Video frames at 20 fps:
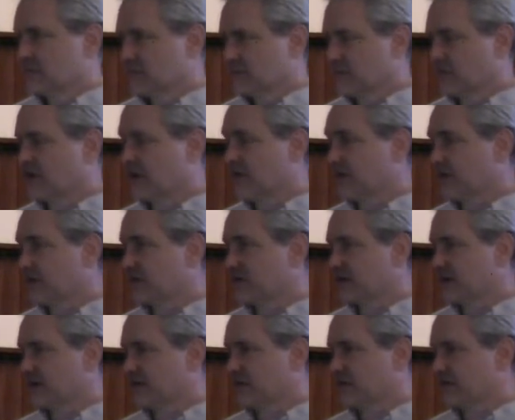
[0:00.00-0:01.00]
Right,
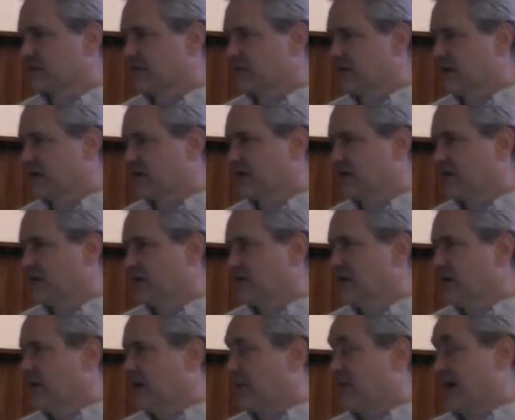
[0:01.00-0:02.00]
exactly. And
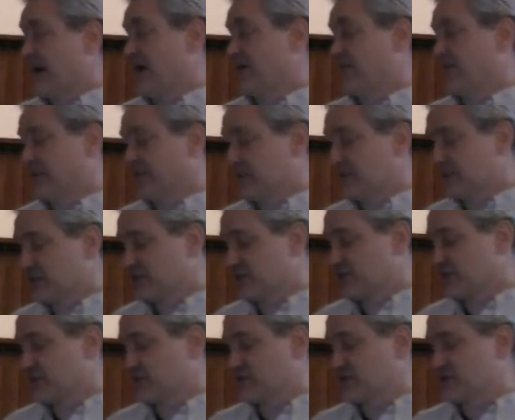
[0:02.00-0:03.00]
I mean, I think that as
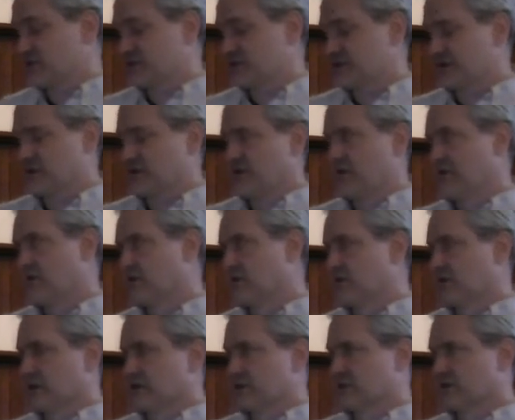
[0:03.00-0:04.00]
soon as you start saying, "Oh, the
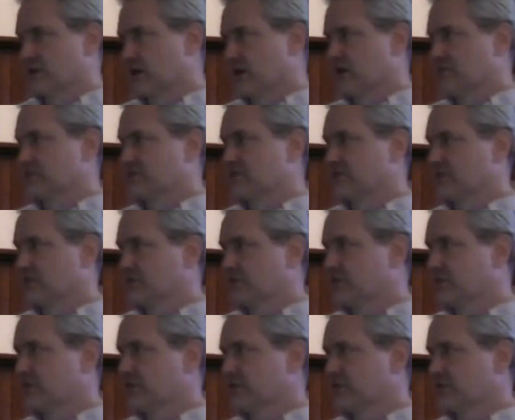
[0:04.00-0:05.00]
right's not
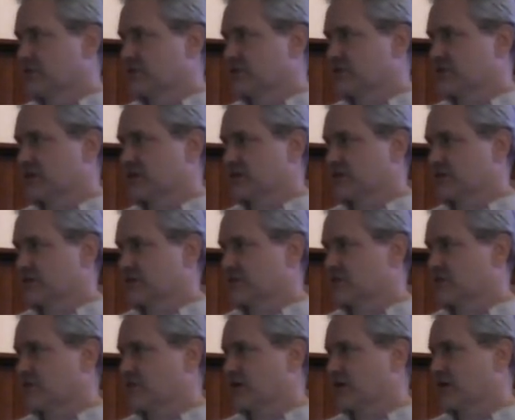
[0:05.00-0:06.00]
absolute," you're just saying that there's
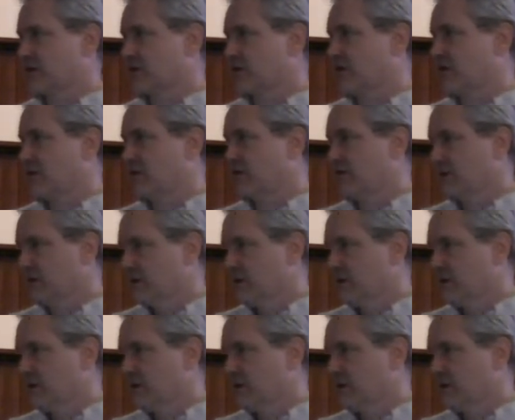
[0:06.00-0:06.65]
no right at all.